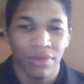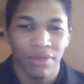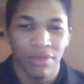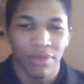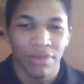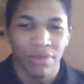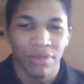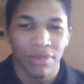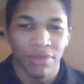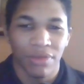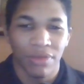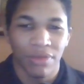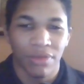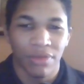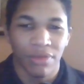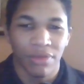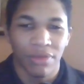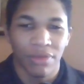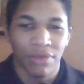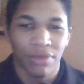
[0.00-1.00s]

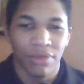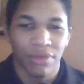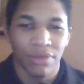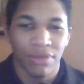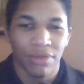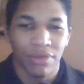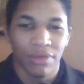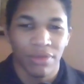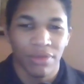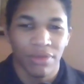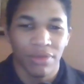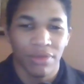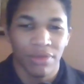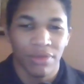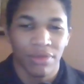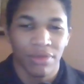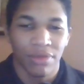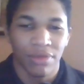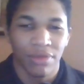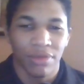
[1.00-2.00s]

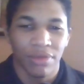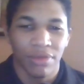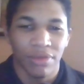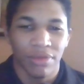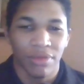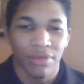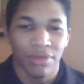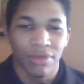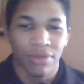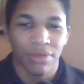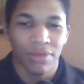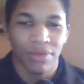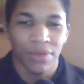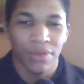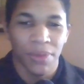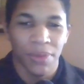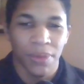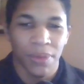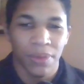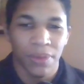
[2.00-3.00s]

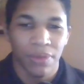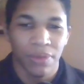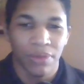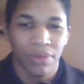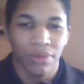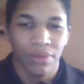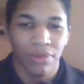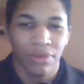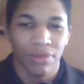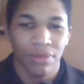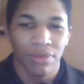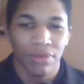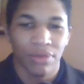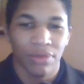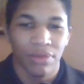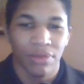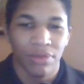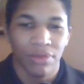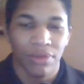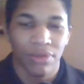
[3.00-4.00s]

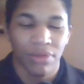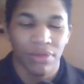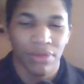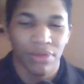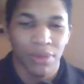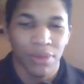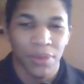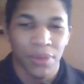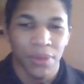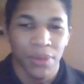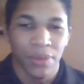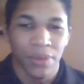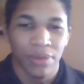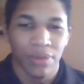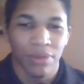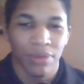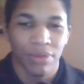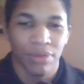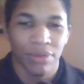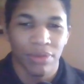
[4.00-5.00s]

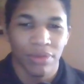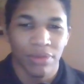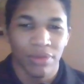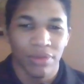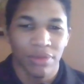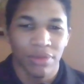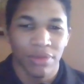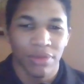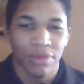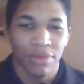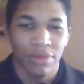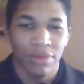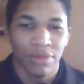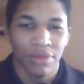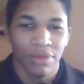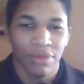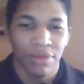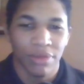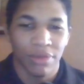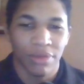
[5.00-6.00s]

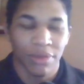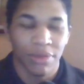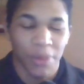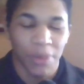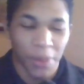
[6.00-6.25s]
(silent)